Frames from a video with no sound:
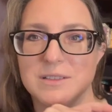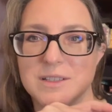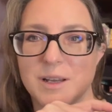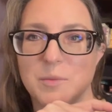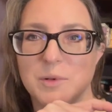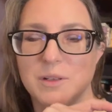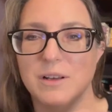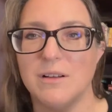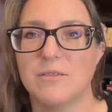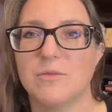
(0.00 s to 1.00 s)
sample
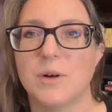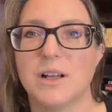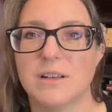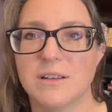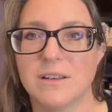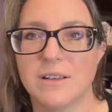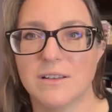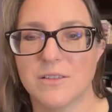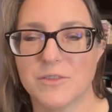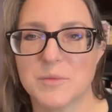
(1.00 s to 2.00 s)
of one
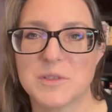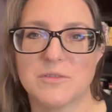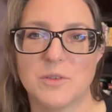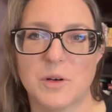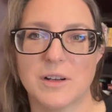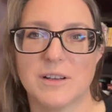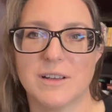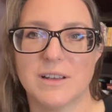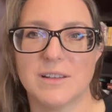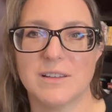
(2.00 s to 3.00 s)
from Sephora
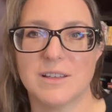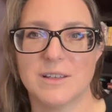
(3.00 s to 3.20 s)
in